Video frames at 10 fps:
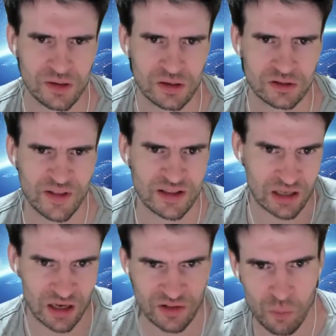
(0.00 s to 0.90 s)
So that's
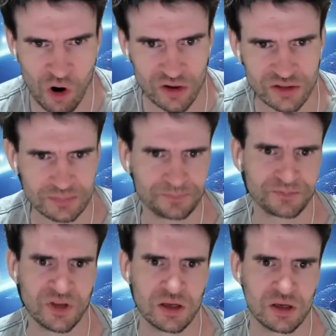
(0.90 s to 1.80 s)
kind of the what.
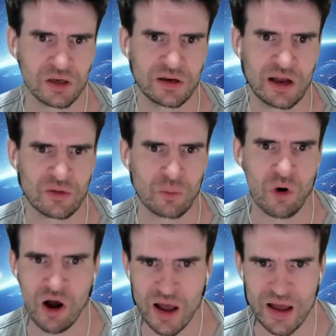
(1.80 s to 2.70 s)
Now the
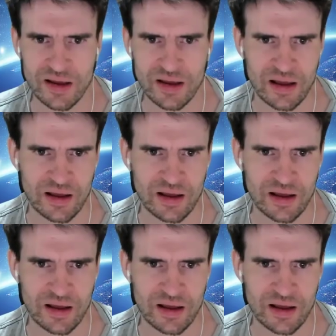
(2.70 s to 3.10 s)
why.